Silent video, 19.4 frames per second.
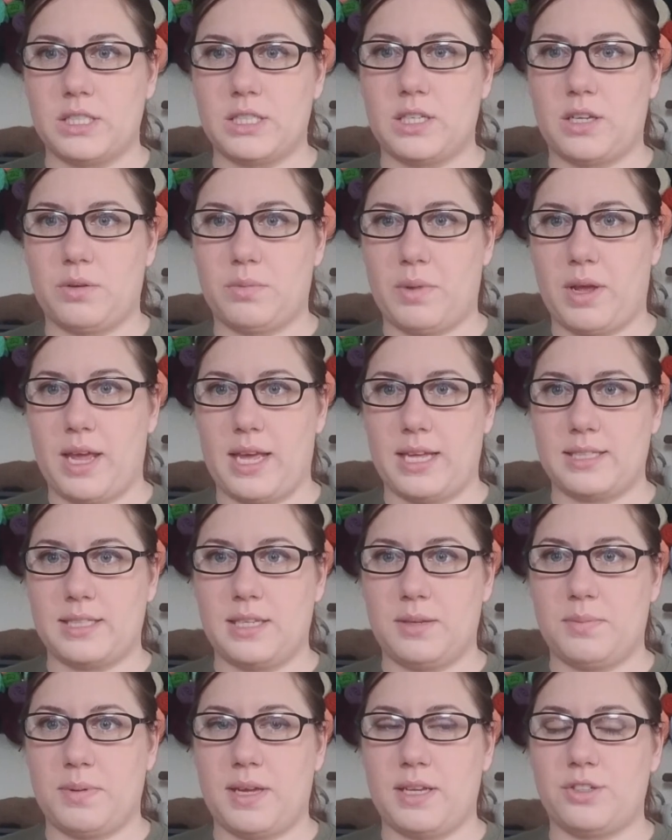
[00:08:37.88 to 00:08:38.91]
on my
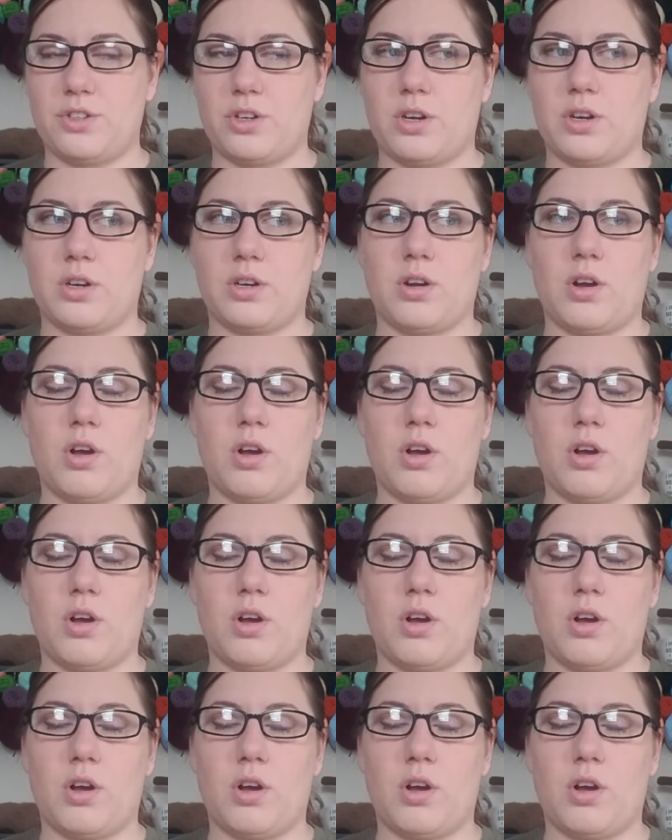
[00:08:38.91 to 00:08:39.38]
Etsy page are